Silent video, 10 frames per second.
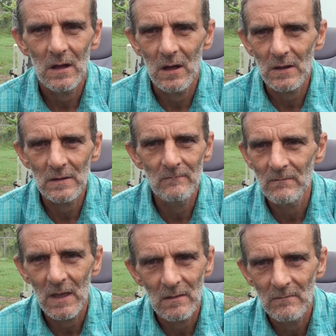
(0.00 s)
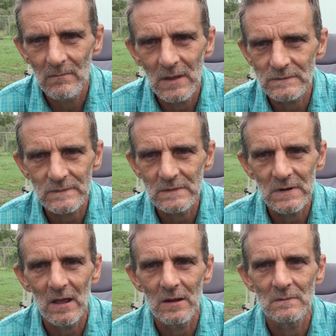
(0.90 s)
I can mention
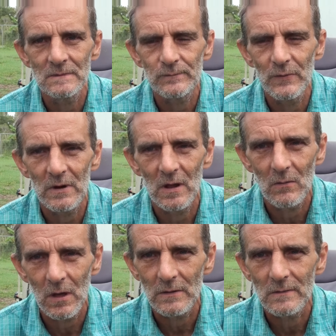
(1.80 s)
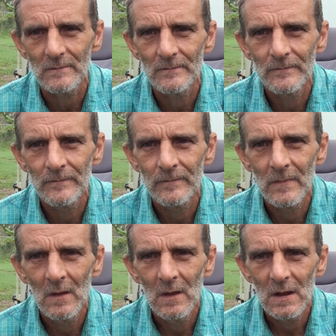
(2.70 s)
names, but I won't.
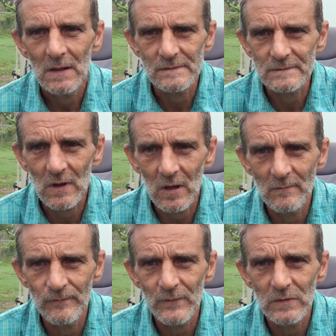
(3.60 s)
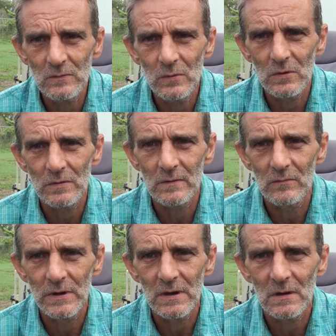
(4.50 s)
It's time for you all to
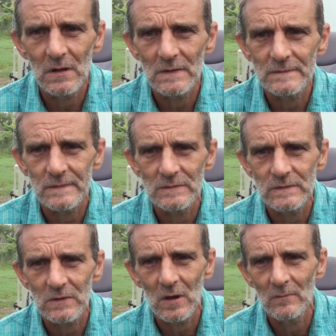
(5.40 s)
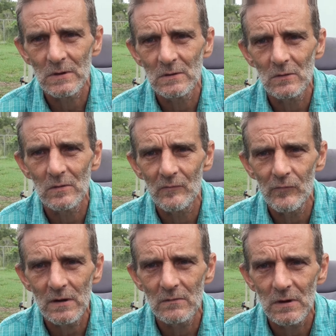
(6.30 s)
realize that your common law
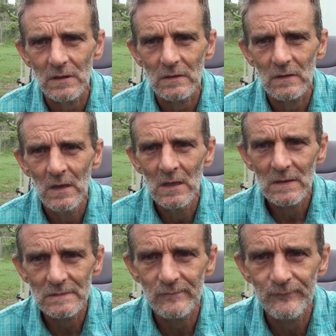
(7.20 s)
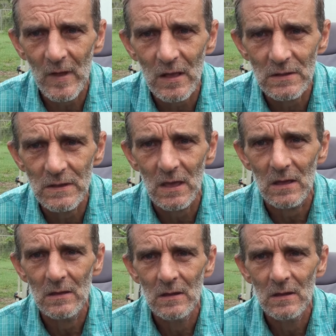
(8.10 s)
rhetoric is a failure.